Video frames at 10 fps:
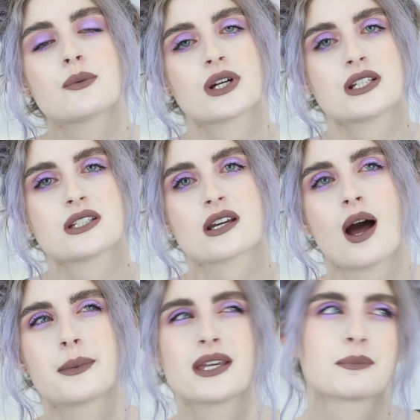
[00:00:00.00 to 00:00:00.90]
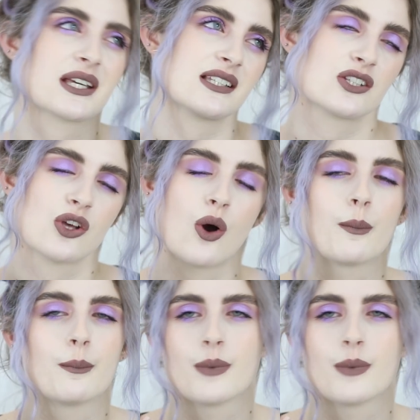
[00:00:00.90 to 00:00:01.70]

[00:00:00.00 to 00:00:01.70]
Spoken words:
he wanted to come here because it's so